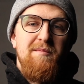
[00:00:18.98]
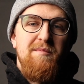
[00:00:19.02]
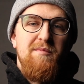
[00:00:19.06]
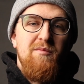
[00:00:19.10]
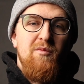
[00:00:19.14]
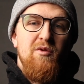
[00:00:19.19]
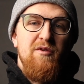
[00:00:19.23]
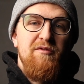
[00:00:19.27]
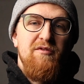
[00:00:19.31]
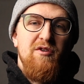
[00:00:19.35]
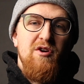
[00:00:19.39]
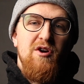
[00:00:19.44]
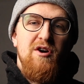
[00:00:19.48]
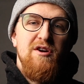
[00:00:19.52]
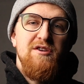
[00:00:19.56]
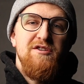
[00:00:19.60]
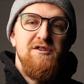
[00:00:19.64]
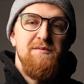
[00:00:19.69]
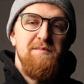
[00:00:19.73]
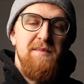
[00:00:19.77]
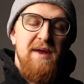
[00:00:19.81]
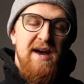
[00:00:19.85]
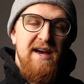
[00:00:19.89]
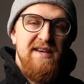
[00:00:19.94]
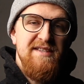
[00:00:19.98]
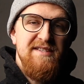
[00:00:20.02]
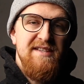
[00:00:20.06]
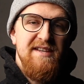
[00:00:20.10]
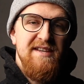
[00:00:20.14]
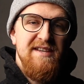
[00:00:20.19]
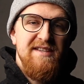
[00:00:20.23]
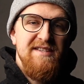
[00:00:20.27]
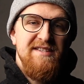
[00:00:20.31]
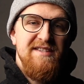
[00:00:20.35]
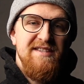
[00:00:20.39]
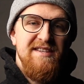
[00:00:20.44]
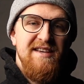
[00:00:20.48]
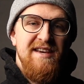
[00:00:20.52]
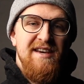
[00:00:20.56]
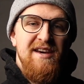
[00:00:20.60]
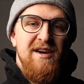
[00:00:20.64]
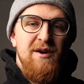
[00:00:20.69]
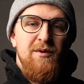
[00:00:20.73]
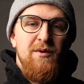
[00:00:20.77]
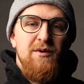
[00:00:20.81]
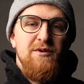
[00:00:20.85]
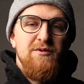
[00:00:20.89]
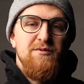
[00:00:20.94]
We've got gymnastics,
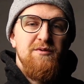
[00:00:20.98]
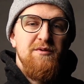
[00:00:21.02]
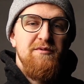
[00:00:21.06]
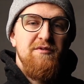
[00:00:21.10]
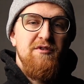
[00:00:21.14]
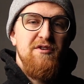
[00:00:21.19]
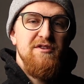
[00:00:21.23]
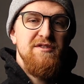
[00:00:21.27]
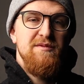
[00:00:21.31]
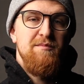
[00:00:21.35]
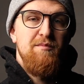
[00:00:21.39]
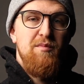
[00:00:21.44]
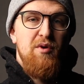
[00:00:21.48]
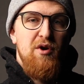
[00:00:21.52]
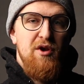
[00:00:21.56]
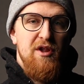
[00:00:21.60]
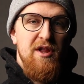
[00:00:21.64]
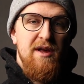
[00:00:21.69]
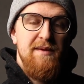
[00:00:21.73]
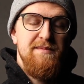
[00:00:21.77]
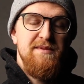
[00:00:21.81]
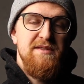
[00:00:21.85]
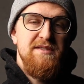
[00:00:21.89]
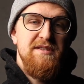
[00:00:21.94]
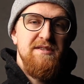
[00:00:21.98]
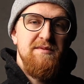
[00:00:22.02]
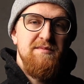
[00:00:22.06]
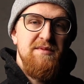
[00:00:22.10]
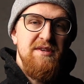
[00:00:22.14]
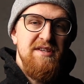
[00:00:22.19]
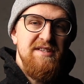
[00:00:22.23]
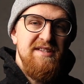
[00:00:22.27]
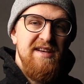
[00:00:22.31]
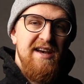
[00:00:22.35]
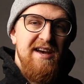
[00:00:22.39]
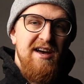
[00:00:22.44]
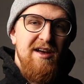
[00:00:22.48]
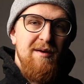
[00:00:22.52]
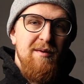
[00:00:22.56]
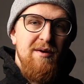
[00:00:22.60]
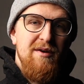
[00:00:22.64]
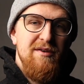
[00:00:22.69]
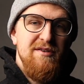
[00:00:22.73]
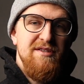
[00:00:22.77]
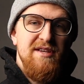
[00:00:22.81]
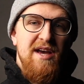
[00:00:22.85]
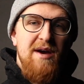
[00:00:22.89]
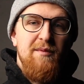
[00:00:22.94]
which we've got some pull-ups and some knees to
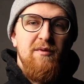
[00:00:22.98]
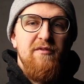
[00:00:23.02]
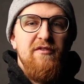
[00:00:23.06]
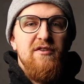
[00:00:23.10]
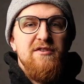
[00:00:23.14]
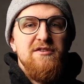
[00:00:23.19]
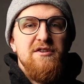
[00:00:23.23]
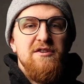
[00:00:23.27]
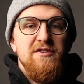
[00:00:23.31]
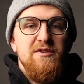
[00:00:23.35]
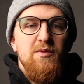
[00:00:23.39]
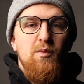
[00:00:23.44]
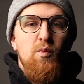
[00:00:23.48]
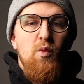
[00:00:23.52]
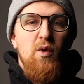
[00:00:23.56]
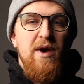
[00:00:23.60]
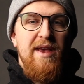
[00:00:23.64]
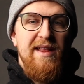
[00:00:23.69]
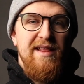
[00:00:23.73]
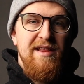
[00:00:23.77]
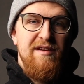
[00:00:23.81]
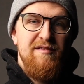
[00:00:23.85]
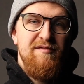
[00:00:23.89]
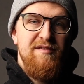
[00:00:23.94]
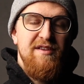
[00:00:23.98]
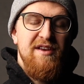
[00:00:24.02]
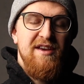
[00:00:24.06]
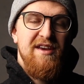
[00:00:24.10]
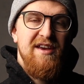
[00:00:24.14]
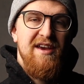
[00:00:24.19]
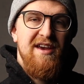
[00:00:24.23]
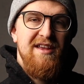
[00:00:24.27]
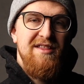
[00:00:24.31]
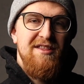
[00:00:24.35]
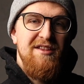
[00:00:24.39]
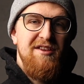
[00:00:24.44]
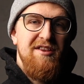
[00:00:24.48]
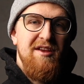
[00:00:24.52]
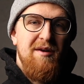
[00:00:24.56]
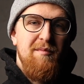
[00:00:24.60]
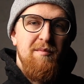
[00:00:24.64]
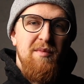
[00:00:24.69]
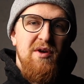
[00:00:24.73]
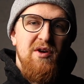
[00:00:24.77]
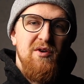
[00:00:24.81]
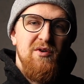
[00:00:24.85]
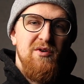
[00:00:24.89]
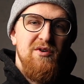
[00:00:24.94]
elbows, and we've also got some weightlifting in the
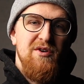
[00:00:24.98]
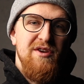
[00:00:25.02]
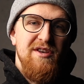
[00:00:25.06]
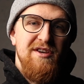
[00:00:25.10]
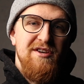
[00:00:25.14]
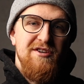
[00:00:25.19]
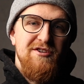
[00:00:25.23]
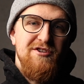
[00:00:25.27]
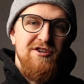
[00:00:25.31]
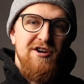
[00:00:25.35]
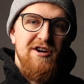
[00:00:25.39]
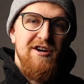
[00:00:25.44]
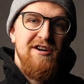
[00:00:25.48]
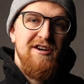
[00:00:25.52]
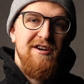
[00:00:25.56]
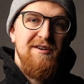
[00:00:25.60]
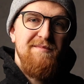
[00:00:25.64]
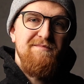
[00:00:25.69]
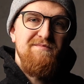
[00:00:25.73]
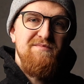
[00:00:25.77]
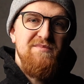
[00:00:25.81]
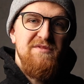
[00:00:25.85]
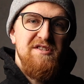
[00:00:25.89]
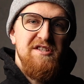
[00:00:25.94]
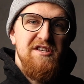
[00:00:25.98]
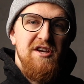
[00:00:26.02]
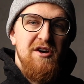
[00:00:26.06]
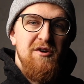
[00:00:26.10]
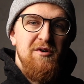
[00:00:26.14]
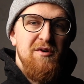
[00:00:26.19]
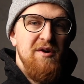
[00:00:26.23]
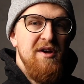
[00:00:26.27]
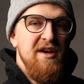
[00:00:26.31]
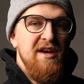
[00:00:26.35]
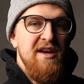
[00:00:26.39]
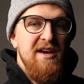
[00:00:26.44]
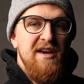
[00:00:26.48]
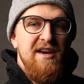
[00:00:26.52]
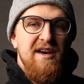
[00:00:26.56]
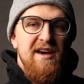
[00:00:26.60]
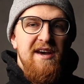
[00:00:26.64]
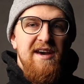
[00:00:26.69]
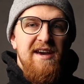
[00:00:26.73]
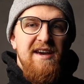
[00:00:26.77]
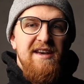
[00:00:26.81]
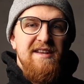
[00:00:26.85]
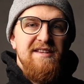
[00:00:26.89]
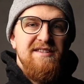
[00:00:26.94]
dumbbell clean and jerk. So
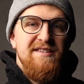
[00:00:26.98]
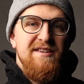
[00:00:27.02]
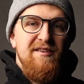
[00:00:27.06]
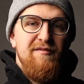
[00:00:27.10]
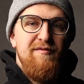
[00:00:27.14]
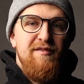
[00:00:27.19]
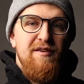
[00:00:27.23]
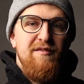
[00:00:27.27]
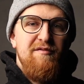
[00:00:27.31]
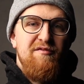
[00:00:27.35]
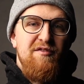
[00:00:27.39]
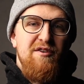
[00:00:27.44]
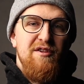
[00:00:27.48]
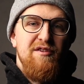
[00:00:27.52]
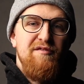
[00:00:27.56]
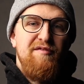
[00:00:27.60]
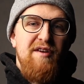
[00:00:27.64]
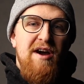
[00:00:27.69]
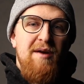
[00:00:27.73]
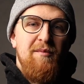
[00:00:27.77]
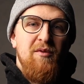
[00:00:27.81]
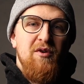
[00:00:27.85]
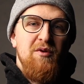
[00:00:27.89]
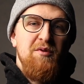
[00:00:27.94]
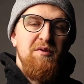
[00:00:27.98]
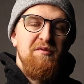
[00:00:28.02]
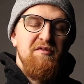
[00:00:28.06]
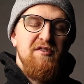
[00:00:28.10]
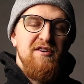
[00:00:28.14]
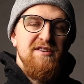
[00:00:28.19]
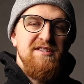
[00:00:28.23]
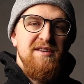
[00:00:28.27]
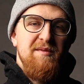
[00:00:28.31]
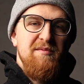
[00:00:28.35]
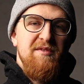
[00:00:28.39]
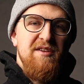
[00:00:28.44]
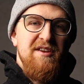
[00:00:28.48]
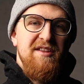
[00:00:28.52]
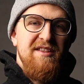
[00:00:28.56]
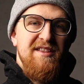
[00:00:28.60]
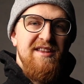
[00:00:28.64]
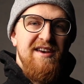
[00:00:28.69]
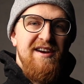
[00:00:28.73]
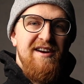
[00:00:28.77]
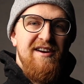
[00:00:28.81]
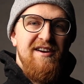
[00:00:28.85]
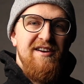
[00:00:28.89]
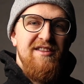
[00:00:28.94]
it's fun for all the family. We've got something in
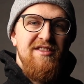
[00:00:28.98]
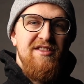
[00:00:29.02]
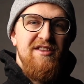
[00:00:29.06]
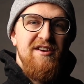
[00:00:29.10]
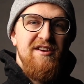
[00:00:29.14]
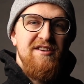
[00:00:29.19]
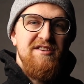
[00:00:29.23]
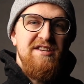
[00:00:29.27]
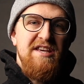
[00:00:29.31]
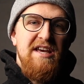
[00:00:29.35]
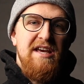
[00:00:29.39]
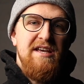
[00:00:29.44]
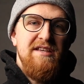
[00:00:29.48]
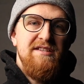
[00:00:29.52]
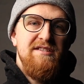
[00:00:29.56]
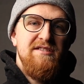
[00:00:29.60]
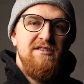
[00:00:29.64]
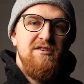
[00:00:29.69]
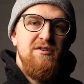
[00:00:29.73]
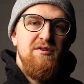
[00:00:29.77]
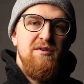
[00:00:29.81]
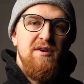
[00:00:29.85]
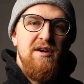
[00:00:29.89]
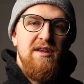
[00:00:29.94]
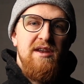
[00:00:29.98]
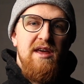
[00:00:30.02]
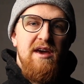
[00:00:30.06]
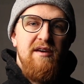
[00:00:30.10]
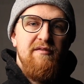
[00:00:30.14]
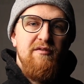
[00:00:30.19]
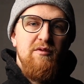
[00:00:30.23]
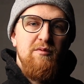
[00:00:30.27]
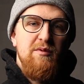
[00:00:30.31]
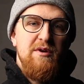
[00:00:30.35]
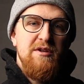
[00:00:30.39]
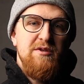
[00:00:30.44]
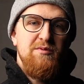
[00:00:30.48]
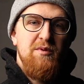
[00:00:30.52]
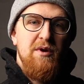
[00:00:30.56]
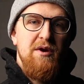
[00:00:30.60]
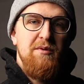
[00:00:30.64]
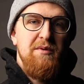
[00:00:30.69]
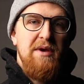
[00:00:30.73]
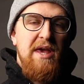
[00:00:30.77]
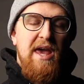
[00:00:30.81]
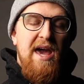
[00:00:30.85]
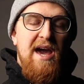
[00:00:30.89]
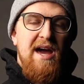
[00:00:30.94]
there that tests you in every which way
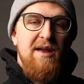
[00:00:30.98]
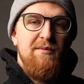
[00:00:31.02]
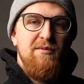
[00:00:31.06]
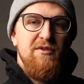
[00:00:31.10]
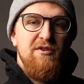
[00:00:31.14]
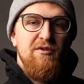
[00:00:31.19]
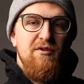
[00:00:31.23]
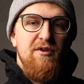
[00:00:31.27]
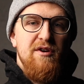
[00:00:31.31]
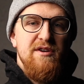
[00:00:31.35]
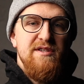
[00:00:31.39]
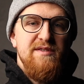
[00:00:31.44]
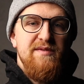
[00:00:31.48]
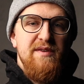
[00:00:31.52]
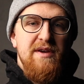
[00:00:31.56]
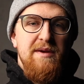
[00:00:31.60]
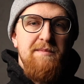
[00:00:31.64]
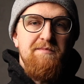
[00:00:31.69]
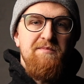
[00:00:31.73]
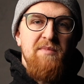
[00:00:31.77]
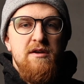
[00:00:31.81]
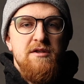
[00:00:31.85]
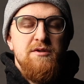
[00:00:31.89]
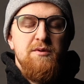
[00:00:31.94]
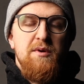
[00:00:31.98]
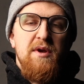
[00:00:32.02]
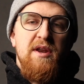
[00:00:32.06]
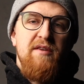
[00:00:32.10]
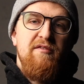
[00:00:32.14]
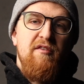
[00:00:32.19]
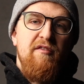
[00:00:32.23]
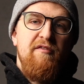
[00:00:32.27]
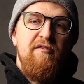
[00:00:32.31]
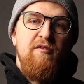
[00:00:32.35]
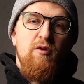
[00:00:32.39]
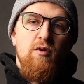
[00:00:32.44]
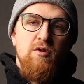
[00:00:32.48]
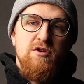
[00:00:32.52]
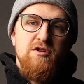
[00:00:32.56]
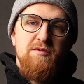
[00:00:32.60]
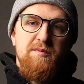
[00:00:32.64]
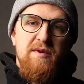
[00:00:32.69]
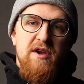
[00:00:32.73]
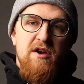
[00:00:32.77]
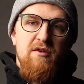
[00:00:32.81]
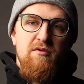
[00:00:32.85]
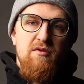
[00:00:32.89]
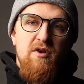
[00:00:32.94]
we can with CrossFit. So we're gonna have a
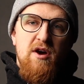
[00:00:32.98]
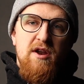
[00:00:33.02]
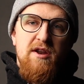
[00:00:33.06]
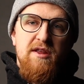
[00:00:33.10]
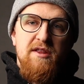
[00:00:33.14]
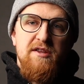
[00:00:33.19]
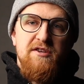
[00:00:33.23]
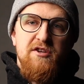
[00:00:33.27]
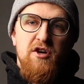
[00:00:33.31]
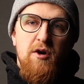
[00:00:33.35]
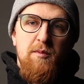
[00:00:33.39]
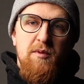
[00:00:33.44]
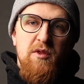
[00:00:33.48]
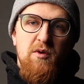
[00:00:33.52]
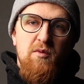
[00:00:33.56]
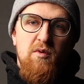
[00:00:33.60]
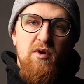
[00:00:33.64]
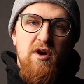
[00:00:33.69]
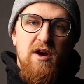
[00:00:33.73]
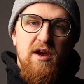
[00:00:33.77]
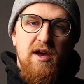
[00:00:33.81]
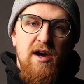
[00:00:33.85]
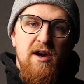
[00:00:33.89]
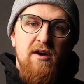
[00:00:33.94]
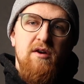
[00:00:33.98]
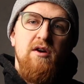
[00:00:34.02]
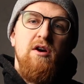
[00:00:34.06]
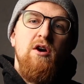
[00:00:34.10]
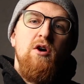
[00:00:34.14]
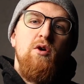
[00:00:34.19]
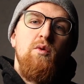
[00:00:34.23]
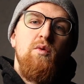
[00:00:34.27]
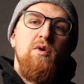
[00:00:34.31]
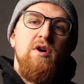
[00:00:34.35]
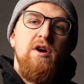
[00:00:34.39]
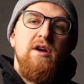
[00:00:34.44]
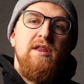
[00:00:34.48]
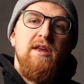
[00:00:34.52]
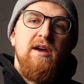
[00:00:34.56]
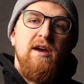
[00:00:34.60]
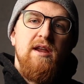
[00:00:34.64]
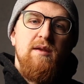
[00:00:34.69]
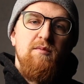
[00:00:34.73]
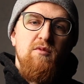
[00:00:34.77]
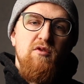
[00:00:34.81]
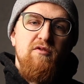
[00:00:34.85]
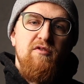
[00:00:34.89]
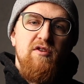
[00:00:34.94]
400-meter run at the top of the workout. We are then
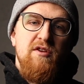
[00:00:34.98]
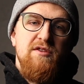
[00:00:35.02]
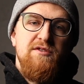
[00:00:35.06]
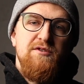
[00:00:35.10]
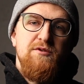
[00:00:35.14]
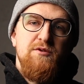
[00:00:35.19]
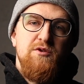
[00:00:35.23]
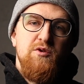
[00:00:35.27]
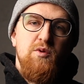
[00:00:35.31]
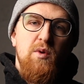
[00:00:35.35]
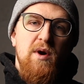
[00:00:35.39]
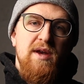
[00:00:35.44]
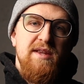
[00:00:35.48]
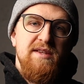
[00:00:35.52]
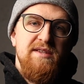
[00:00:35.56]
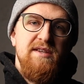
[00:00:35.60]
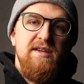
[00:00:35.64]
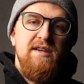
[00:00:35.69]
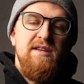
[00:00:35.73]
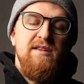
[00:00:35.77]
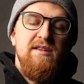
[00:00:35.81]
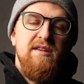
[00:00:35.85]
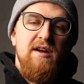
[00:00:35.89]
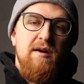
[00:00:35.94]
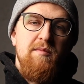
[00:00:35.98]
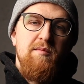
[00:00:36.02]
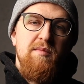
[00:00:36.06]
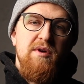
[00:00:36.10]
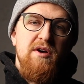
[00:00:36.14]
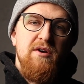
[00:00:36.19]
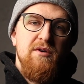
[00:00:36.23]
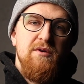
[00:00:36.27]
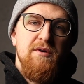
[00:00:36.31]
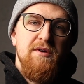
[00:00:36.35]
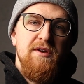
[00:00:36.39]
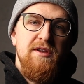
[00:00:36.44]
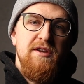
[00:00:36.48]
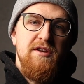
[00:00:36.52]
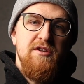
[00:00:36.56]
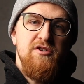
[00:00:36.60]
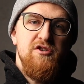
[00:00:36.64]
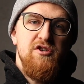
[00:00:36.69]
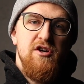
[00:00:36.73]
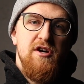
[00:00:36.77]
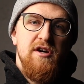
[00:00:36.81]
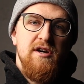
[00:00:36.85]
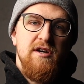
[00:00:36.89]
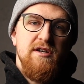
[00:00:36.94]
gonna move on to 20 dumbbell clean and
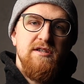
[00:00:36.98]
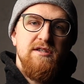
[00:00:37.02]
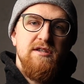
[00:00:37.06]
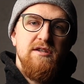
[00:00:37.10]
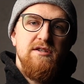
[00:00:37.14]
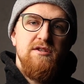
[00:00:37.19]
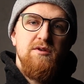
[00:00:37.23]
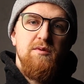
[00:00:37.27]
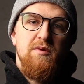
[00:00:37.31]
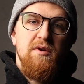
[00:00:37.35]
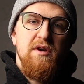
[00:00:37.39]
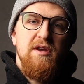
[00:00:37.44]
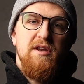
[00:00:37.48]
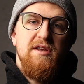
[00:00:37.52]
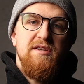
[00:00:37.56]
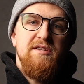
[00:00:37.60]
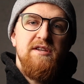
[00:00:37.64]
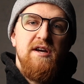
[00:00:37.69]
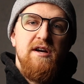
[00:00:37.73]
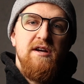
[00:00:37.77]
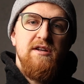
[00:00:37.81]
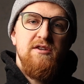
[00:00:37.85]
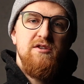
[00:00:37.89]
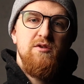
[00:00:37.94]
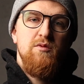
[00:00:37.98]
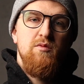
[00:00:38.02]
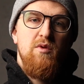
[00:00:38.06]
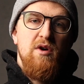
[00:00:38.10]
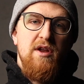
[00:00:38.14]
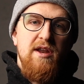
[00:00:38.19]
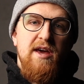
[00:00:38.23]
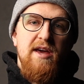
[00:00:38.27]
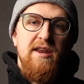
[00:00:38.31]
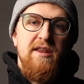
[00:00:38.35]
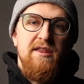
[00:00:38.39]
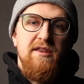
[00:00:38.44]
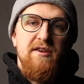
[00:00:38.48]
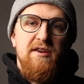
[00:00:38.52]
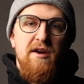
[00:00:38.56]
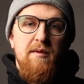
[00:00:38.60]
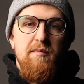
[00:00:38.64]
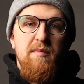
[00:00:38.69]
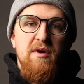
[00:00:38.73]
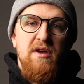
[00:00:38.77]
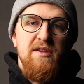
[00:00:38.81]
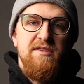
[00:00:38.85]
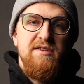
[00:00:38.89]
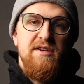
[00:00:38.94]
jerks. So we're gonna touch one head of the
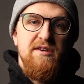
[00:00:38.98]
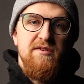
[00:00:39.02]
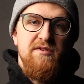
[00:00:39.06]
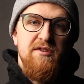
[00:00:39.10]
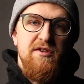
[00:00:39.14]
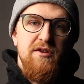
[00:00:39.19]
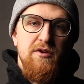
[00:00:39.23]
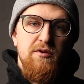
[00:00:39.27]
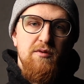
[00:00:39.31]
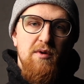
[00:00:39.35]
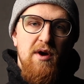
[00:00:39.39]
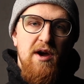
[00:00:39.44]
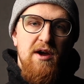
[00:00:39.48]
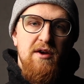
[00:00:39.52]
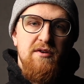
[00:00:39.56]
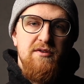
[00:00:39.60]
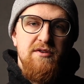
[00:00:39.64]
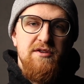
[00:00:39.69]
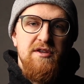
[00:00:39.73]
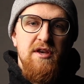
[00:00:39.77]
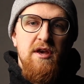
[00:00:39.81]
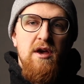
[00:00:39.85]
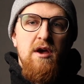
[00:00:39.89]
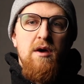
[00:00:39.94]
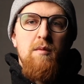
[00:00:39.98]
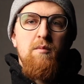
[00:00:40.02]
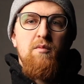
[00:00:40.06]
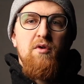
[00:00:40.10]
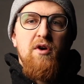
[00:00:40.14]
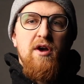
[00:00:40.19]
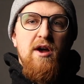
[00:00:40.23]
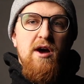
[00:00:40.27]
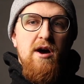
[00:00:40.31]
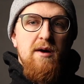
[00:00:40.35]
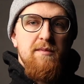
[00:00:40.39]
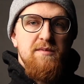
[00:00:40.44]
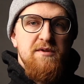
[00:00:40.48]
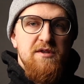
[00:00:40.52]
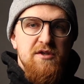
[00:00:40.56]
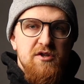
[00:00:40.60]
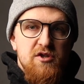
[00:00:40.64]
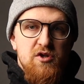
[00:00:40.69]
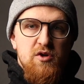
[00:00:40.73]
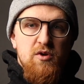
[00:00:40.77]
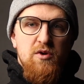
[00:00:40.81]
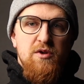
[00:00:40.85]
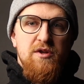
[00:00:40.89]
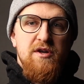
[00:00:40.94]
dumbbell down to the ground, bring it up to the
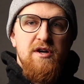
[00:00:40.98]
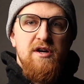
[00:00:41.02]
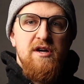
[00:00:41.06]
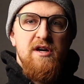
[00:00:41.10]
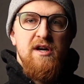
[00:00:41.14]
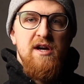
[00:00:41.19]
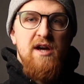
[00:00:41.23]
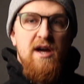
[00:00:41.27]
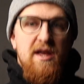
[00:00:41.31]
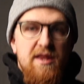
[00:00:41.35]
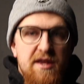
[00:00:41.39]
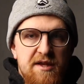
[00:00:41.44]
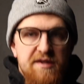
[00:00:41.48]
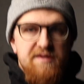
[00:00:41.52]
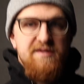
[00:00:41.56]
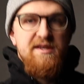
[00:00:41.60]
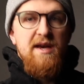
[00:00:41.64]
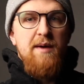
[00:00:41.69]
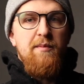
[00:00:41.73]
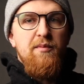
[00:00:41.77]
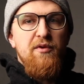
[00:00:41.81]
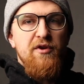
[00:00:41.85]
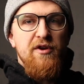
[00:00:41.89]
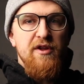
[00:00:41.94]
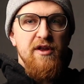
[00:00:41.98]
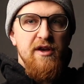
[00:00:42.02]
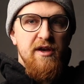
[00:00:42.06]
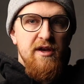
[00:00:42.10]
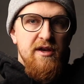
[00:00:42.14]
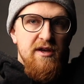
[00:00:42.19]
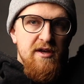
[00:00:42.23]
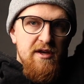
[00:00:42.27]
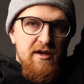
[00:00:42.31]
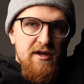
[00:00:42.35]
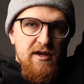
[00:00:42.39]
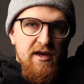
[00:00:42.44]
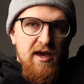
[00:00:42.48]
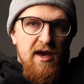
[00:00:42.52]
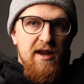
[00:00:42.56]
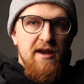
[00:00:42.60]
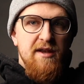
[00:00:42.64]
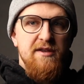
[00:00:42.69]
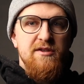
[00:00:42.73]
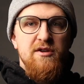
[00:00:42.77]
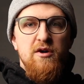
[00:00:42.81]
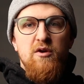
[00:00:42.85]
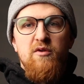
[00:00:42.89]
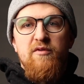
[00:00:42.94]
shoulder, and then separately get
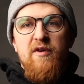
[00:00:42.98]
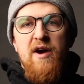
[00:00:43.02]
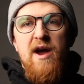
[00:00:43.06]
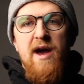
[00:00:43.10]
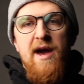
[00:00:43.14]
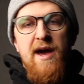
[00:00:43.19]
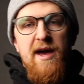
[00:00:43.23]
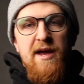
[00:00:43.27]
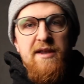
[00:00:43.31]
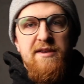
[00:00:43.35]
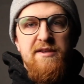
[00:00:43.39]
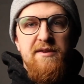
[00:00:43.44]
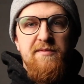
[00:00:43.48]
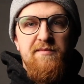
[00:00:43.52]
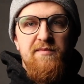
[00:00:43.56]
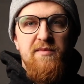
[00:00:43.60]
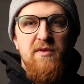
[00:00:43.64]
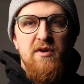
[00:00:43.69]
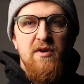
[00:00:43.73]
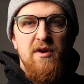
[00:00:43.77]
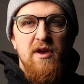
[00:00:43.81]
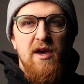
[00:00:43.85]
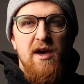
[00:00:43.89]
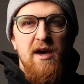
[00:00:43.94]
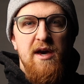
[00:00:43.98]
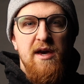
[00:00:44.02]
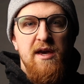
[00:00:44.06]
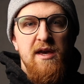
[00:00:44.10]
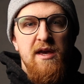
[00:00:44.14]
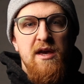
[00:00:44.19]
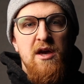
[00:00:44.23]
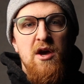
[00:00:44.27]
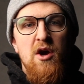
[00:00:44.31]
it to overhead, okay?